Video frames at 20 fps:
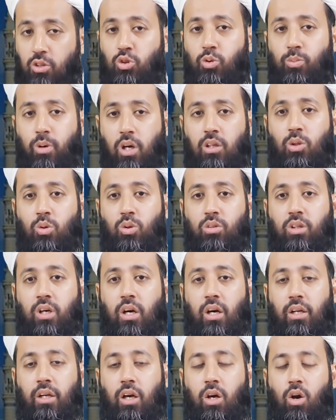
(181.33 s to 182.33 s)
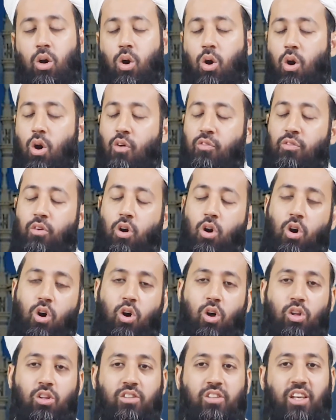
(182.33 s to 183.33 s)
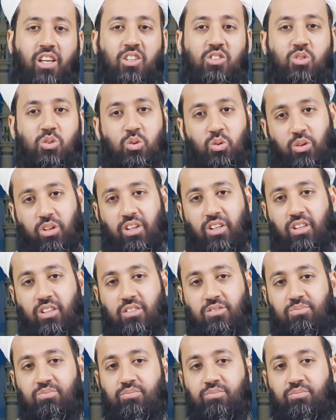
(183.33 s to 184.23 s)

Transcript: subhanahu wa ta'ala of all things knowing.